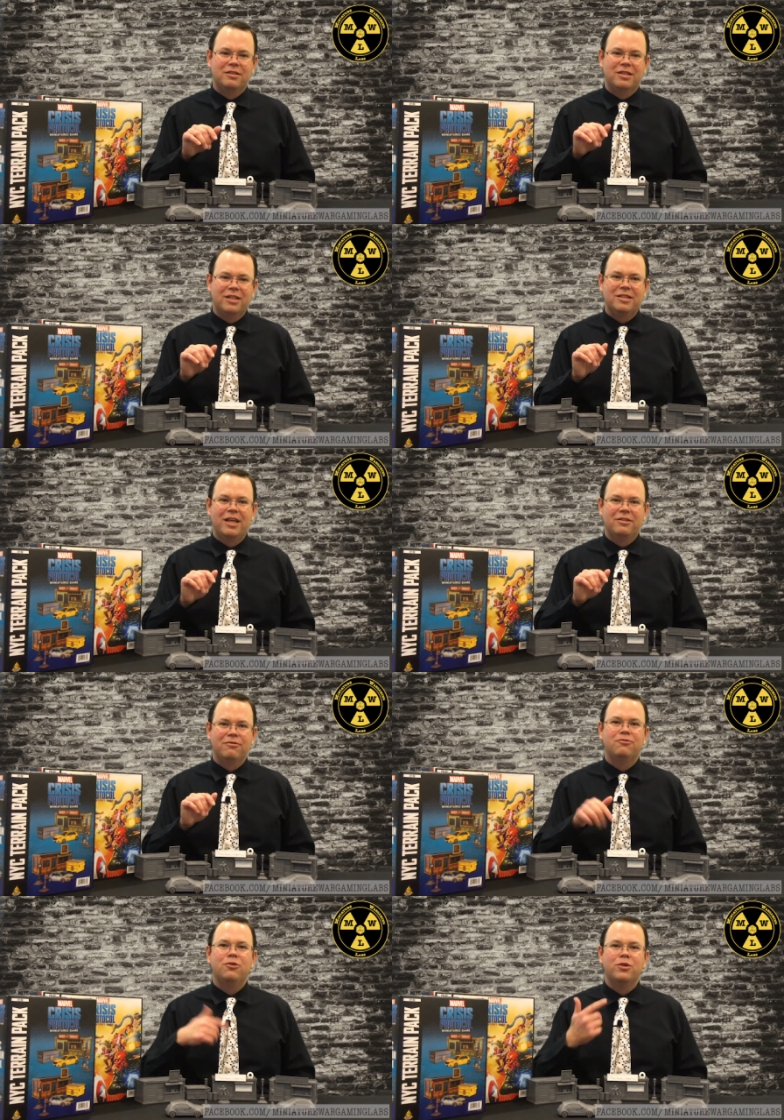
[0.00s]
does tend to
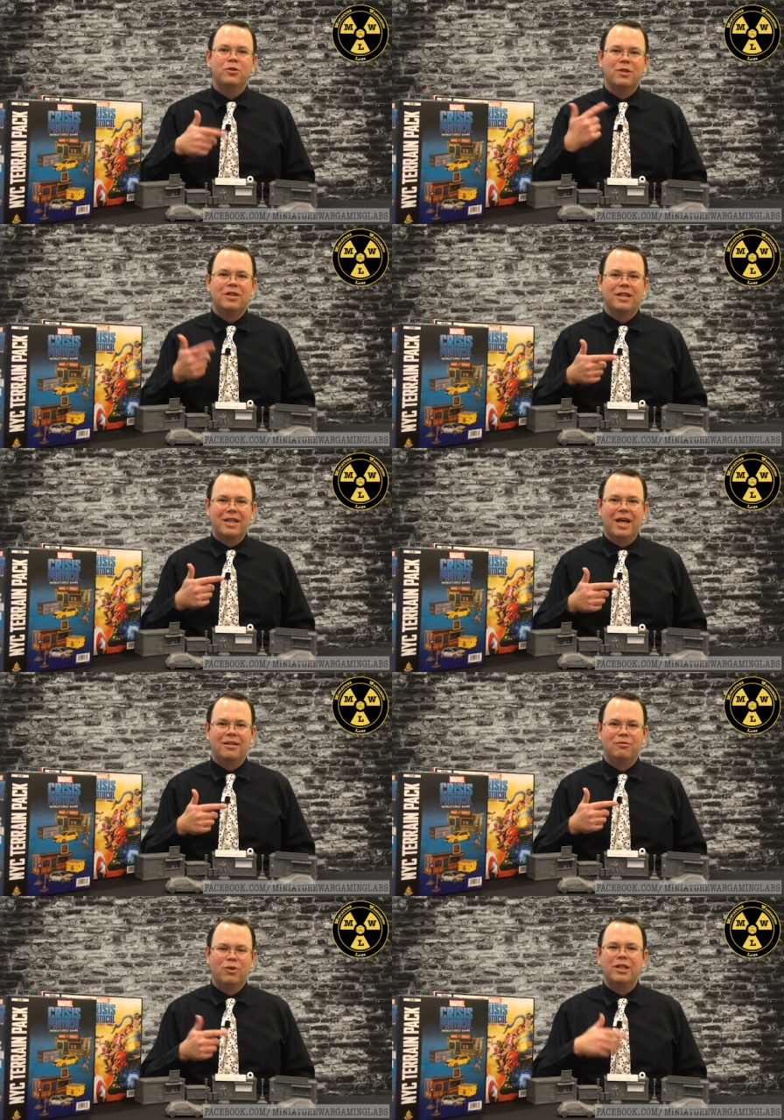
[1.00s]
fool you into think
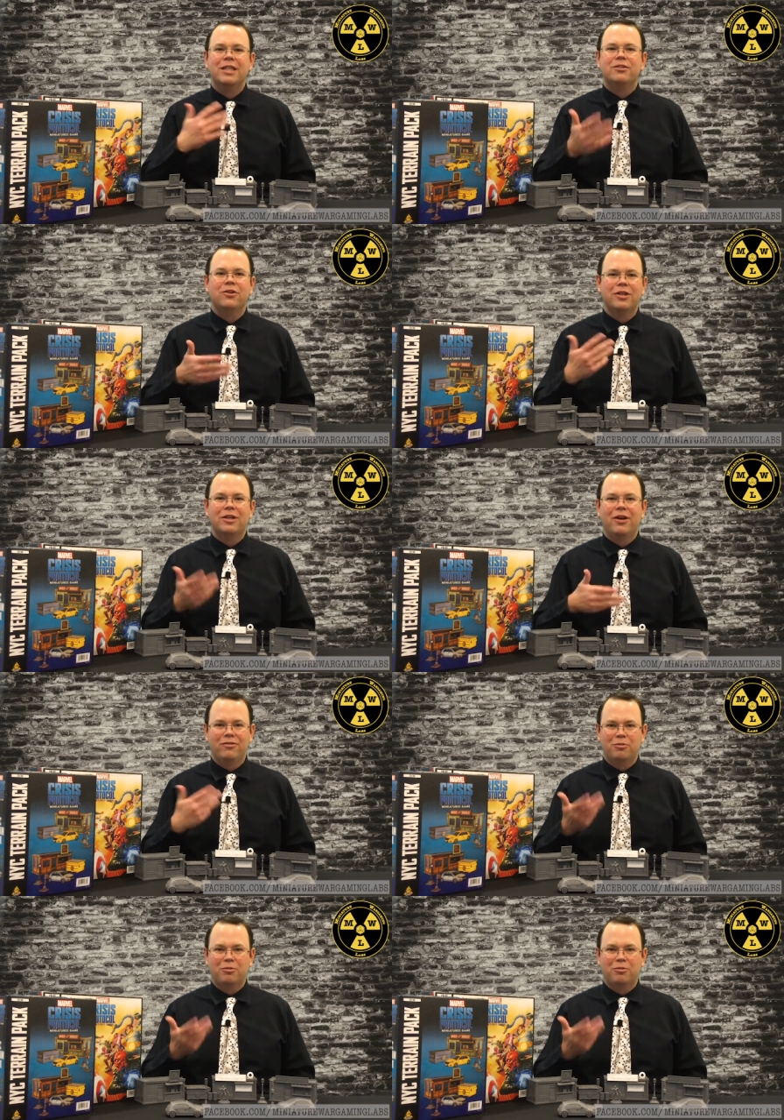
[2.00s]
that, well, it's good enough,